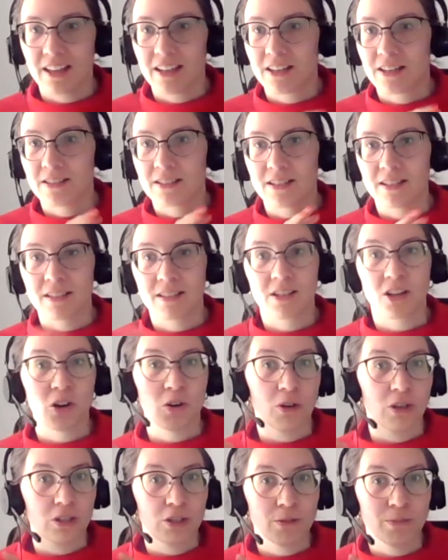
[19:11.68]
because uh, it's
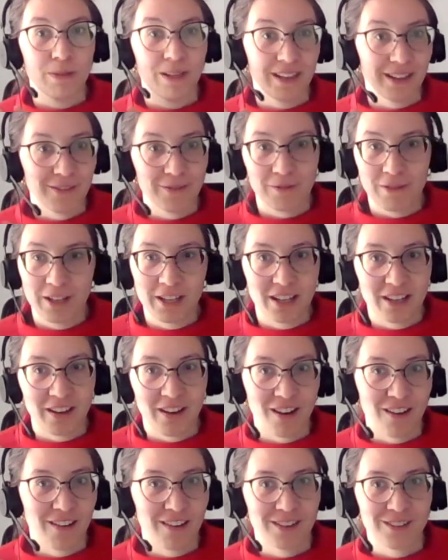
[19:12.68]
going to be really
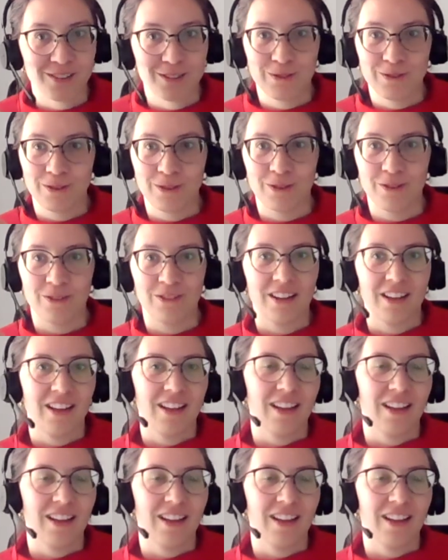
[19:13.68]
hard to